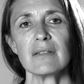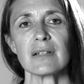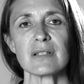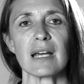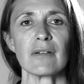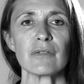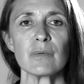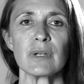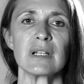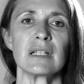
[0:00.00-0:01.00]
there's
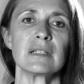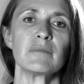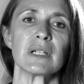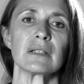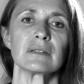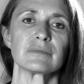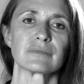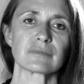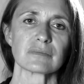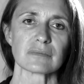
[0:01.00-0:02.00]
everyone in the middle
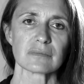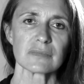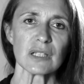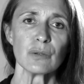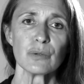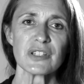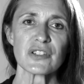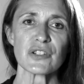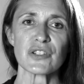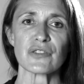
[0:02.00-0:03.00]
who is
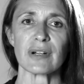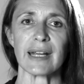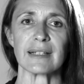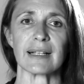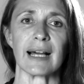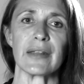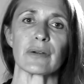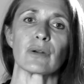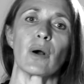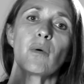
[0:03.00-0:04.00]
just trying to either
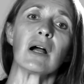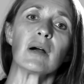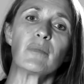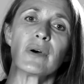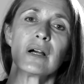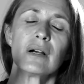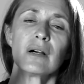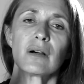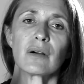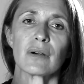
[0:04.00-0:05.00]
go up
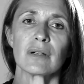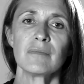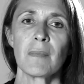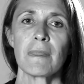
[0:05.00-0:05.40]
or